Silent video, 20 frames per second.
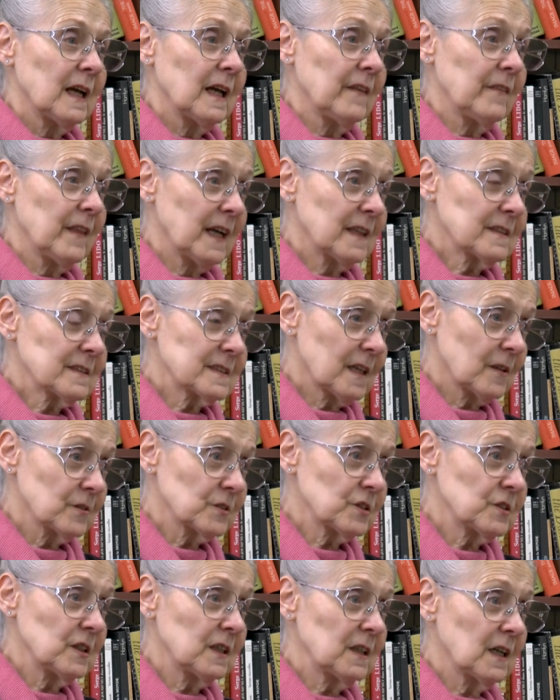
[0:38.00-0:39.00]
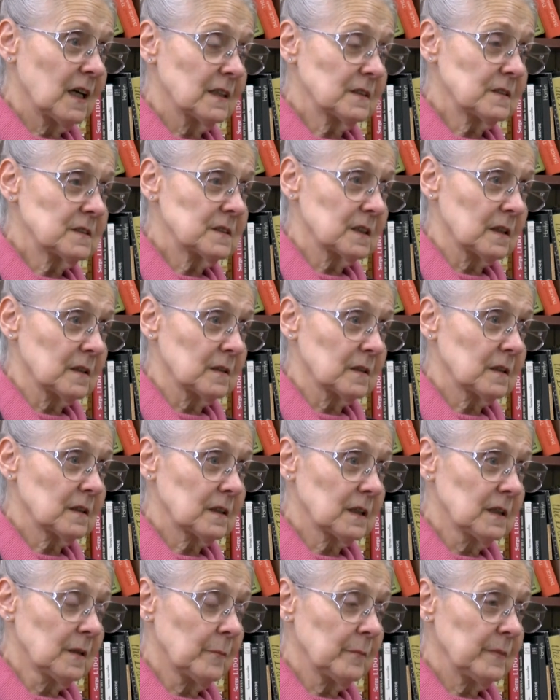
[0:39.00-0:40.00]
and that's how she got uh,
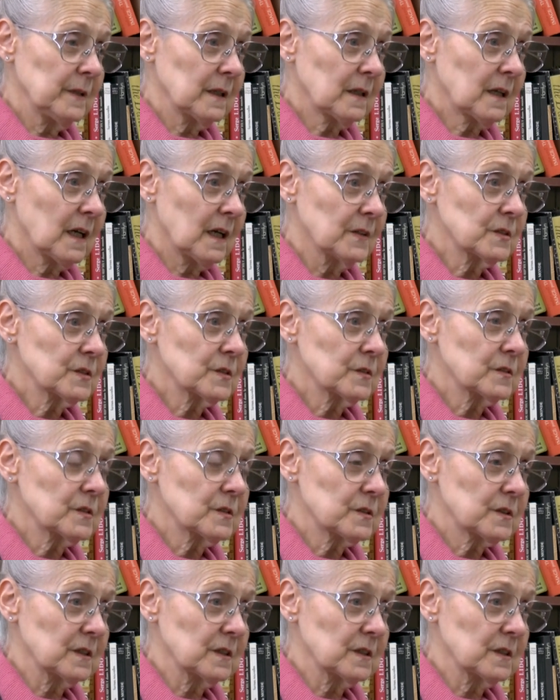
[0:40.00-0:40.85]
Columbia Concerts